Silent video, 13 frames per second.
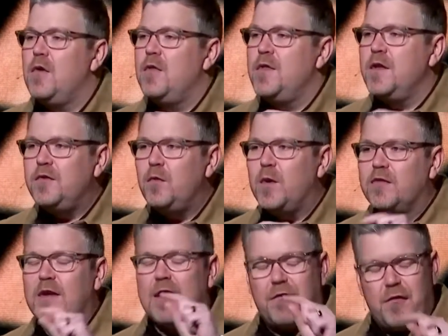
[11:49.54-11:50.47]
This is what
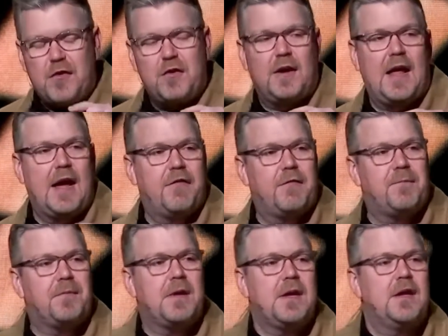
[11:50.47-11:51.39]
it's like for your life.
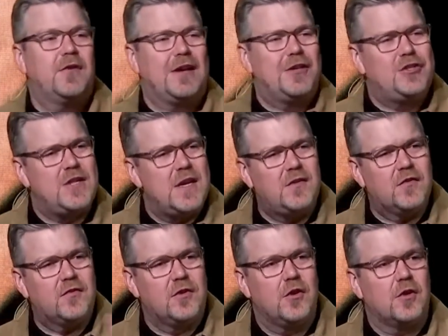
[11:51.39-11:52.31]
It's like
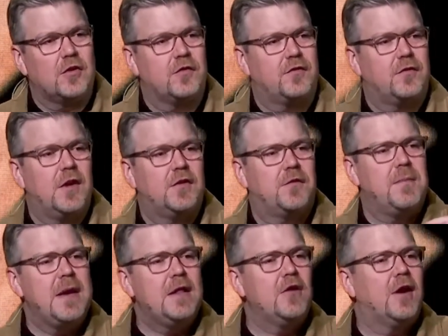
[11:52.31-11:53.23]
Jesus looked. It's
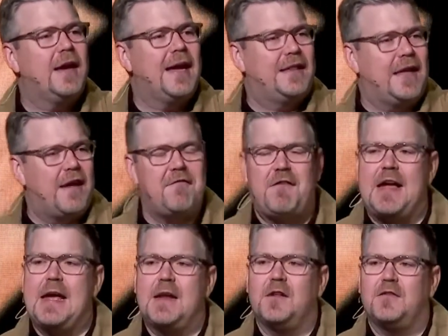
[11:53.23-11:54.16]
me looking at that
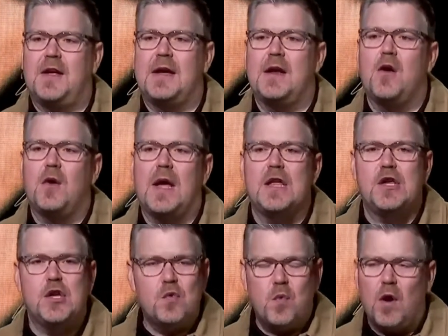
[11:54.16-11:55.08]
van and saying, okay,
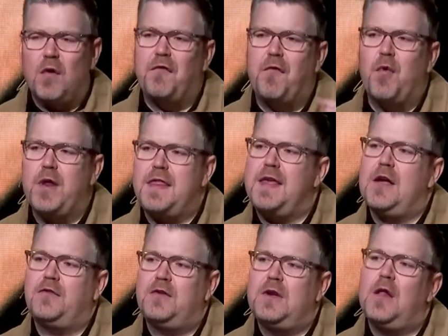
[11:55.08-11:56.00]
you want
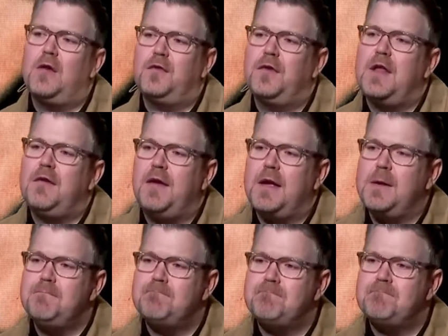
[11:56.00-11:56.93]
$40,000 for that
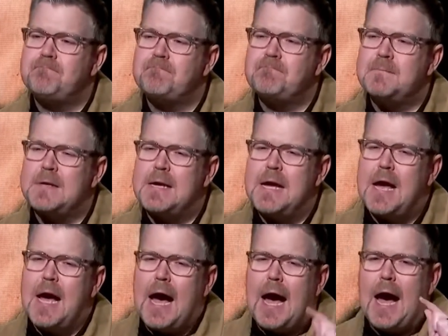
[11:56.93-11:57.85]
van?
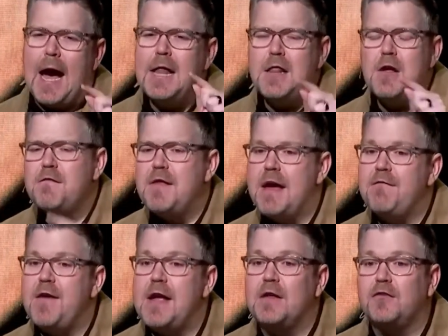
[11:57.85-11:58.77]
I love
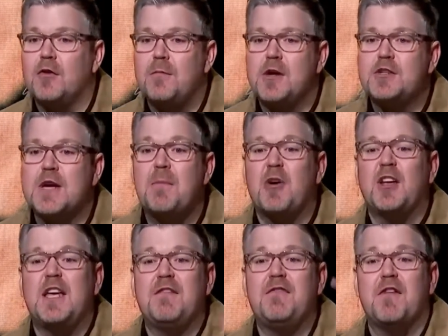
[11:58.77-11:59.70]
that van so much, I'm
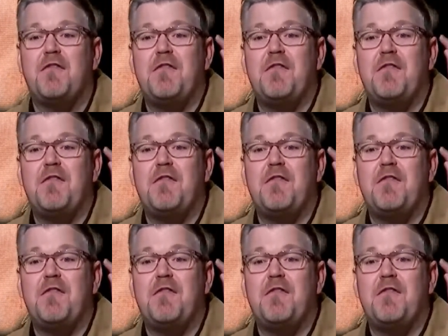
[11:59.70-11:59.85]
going to give you